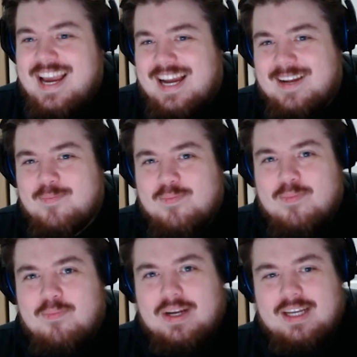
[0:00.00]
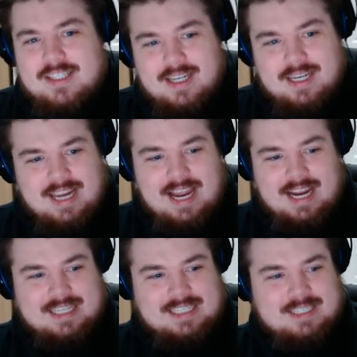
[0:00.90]
Yeah. Because, I
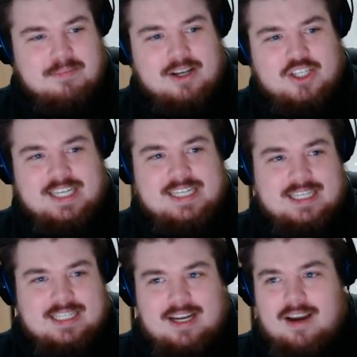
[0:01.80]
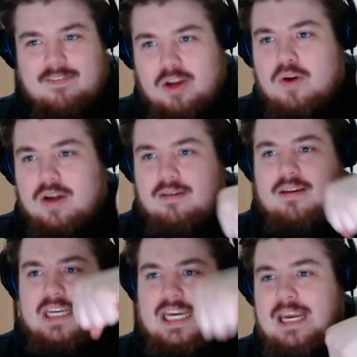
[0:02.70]
guess it's much easier to you can
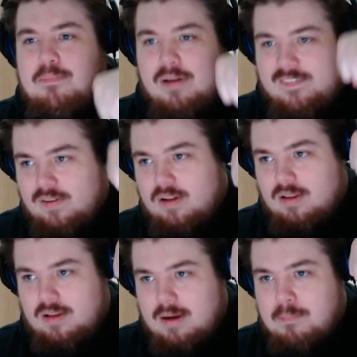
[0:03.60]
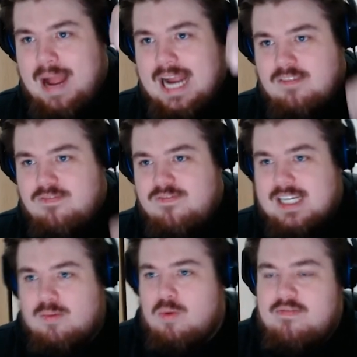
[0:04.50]
keep a full compact
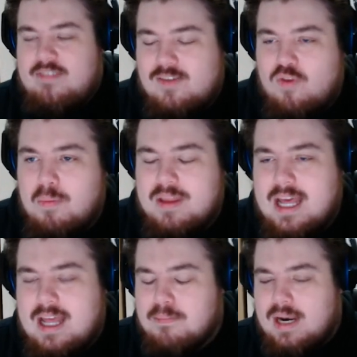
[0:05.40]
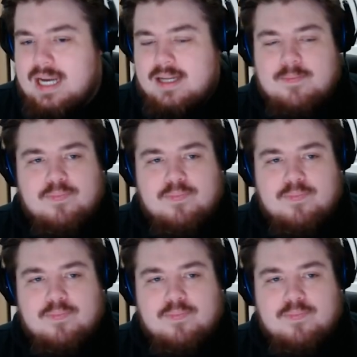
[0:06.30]
fist with this form of the hidden blade.